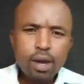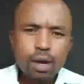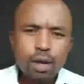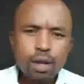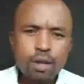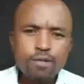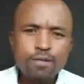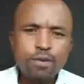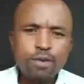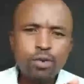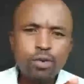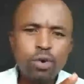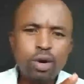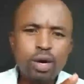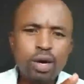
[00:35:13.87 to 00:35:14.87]
if
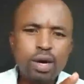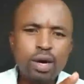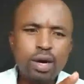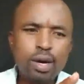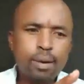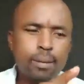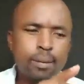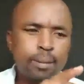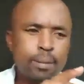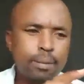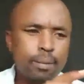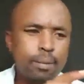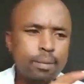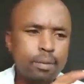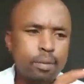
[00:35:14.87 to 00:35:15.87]
you
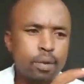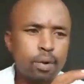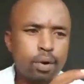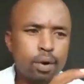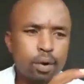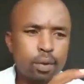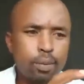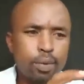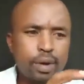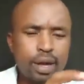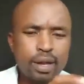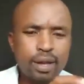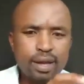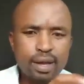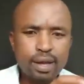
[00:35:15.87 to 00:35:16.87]

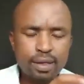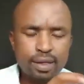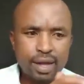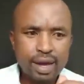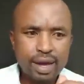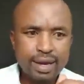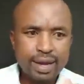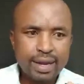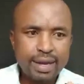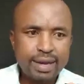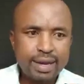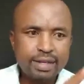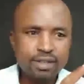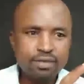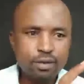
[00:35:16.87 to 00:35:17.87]
and there are
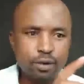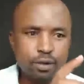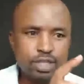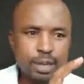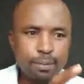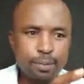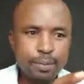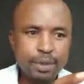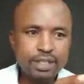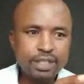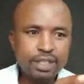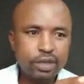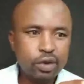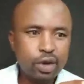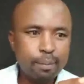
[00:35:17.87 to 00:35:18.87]
deadlines for submitting
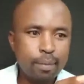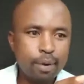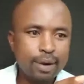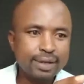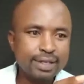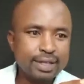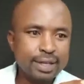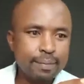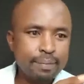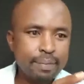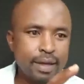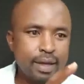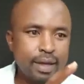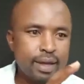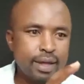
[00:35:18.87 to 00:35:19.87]
your bonds
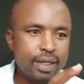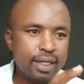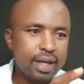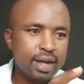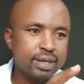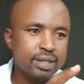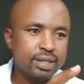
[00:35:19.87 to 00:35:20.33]
that